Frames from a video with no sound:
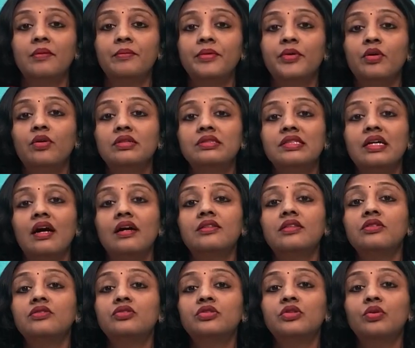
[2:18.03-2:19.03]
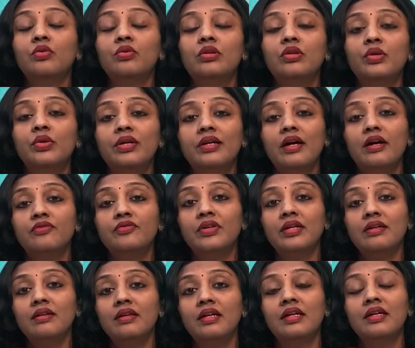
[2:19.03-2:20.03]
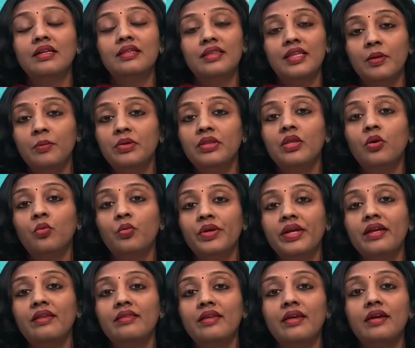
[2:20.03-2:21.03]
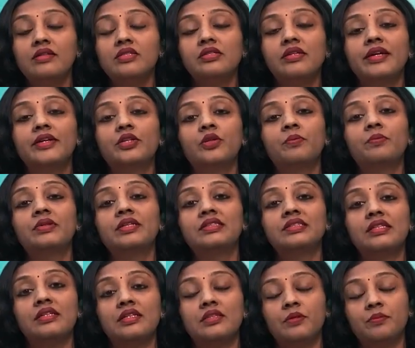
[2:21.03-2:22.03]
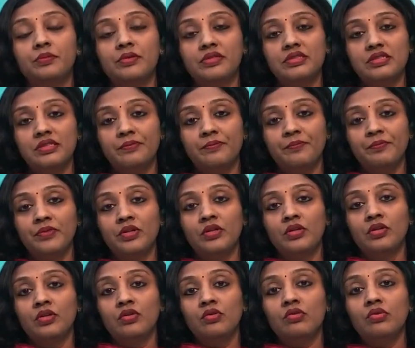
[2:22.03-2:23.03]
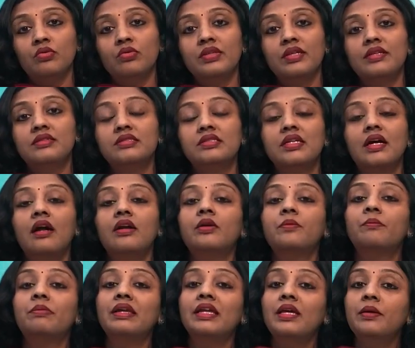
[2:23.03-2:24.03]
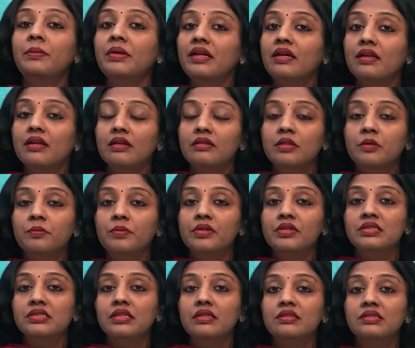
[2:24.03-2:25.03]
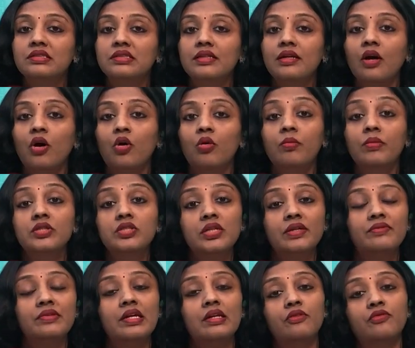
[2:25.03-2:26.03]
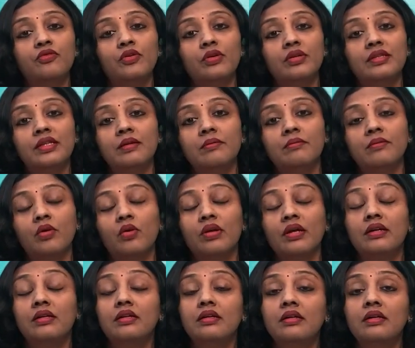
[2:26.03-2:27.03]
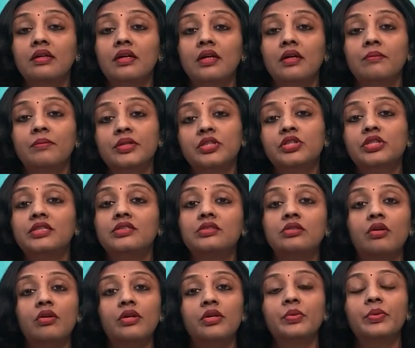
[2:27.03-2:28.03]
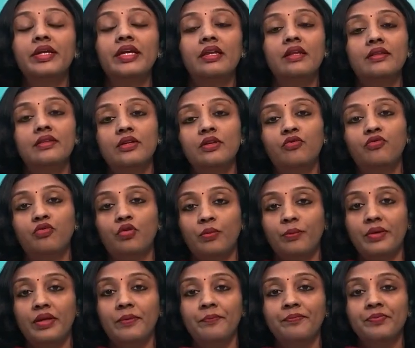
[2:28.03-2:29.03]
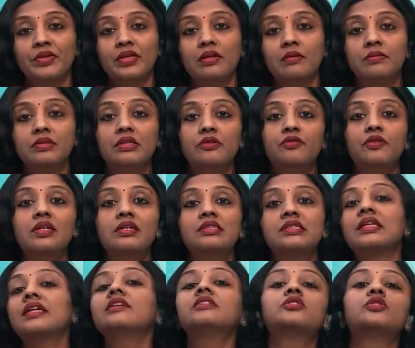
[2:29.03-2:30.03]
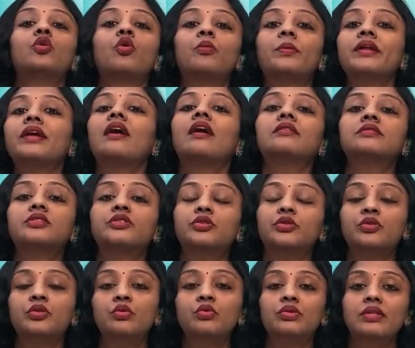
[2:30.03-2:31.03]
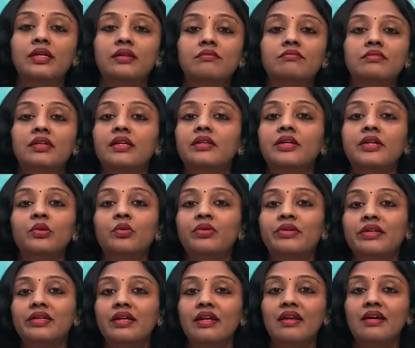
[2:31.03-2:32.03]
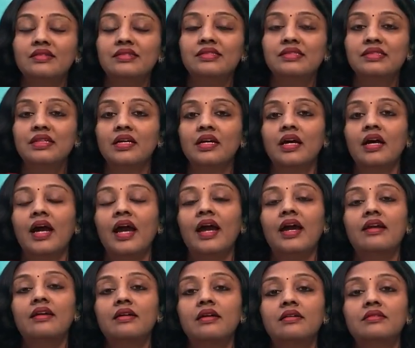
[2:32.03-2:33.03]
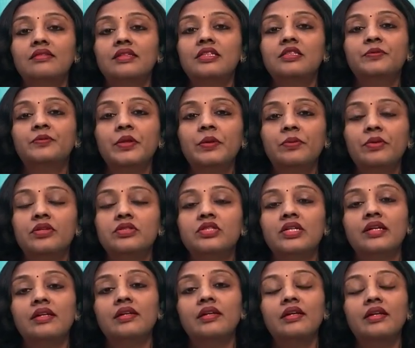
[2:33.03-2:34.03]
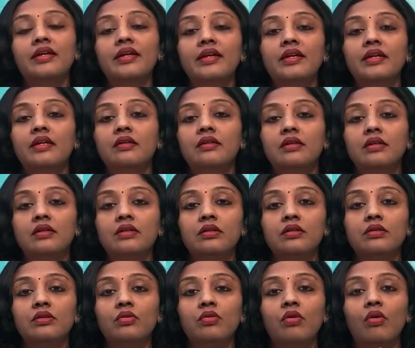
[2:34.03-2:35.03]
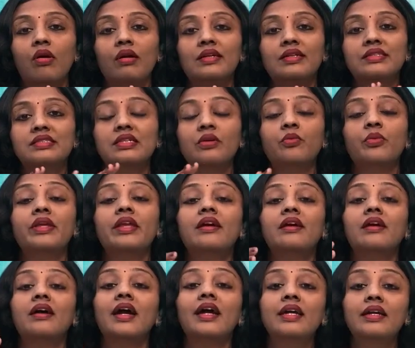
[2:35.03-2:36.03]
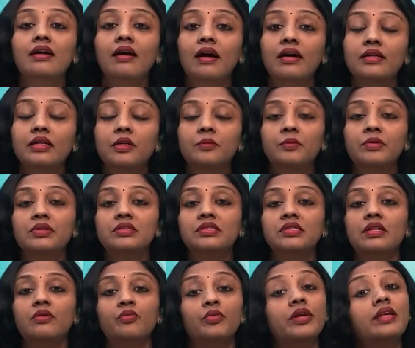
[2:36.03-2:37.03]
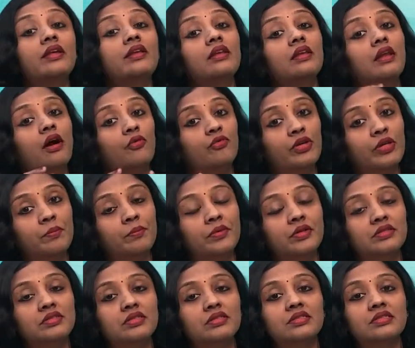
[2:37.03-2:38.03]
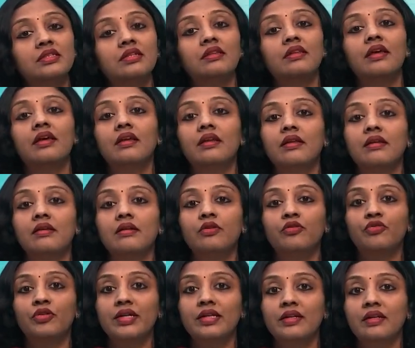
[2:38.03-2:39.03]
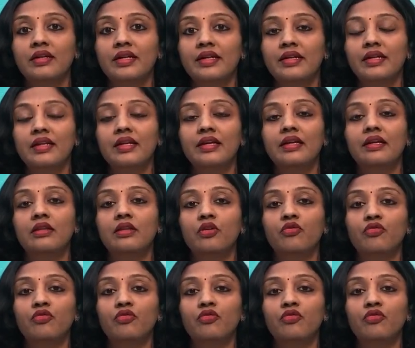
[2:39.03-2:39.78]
because others don't look after them in the way they are trying to please another person. So they start blaming another person, see how much I've done for them or her, but she's not doing anything for me. But the first case, nobody asked you to do that they don't realize. And these people are generally called as a very kind-hearted person, very loving persons in their fraternity, like in their